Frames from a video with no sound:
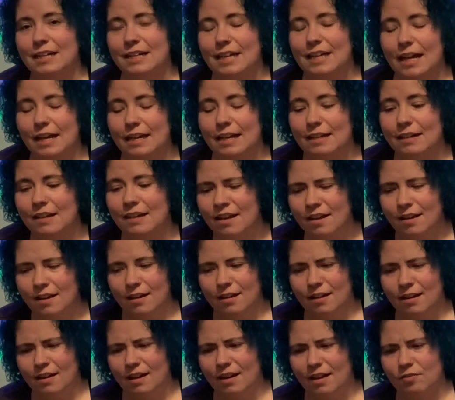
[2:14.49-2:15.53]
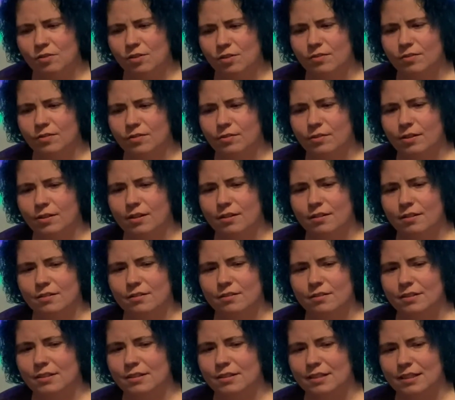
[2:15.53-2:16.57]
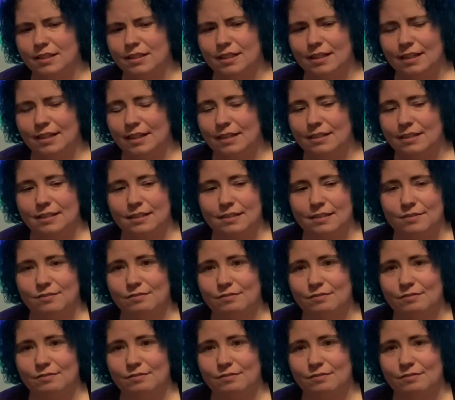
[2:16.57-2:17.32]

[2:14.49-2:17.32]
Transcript: And every few years, it, I guess it